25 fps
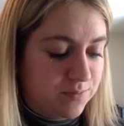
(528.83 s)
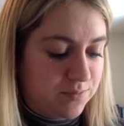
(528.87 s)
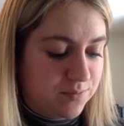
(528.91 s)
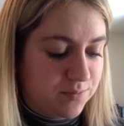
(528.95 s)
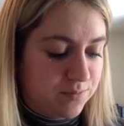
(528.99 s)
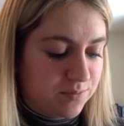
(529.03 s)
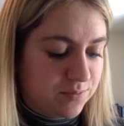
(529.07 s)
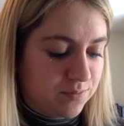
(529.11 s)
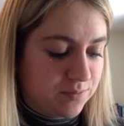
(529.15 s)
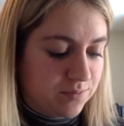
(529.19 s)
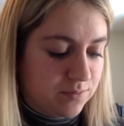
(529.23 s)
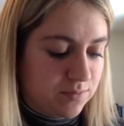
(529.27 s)

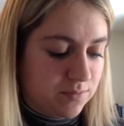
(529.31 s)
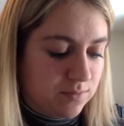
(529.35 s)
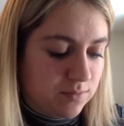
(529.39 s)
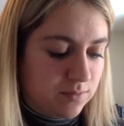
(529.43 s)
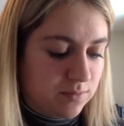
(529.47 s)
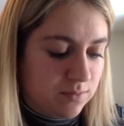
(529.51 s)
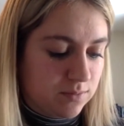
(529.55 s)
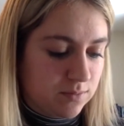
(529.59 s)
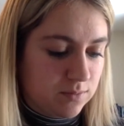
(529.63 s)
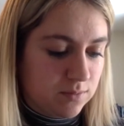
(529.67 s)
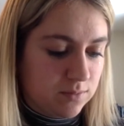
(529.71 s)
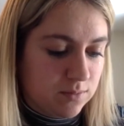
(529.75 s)

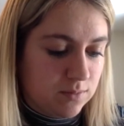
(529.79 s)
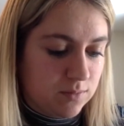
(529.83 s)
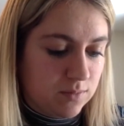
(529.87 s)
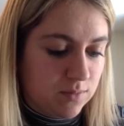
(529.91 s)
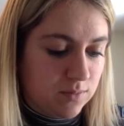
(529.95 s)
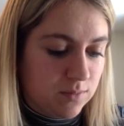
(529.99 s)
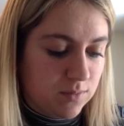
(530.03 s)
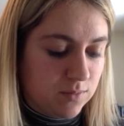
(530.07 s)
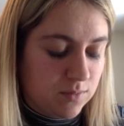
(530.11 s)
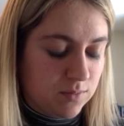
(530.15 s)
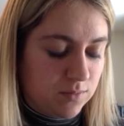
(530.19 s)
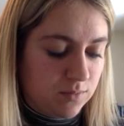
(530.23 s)

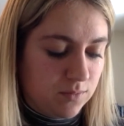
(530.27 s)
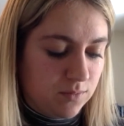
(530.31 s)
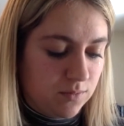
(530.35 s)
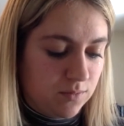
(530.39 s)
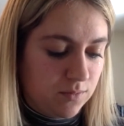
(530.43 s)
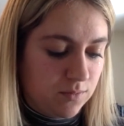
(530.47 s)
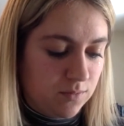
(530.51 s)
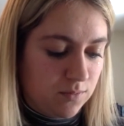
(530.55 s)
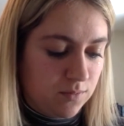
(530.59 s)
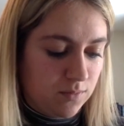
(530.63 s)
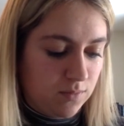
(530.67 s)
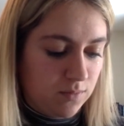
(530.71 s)

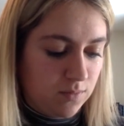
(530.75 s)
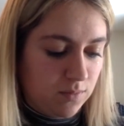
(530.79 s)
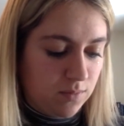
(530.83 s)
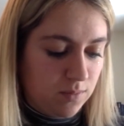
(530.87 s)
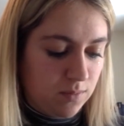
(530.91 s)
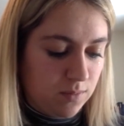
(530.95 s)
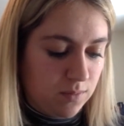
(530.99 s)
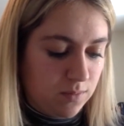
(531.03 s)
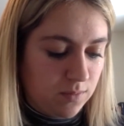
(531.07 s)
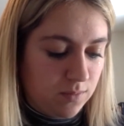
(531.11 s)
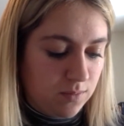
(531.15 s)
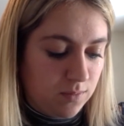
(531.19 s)

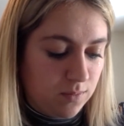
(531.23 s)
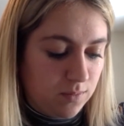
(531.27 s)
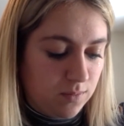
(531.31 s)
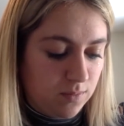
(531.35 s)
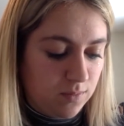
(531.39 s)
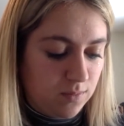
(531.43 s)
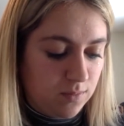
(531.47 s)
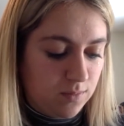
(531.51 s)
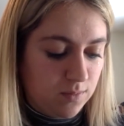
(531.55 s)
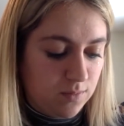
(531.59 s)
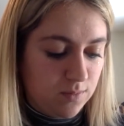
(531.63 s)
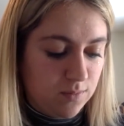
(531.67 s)

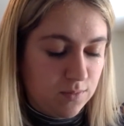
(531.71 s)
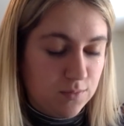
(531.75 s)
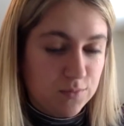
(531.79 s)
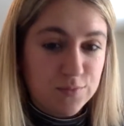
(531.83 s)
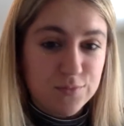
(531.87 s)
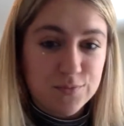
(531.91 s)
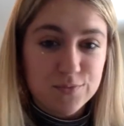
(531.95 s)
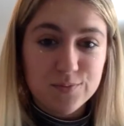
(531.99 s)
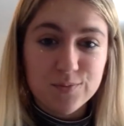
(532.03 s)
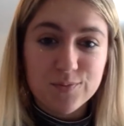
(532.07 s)
(no one is talking)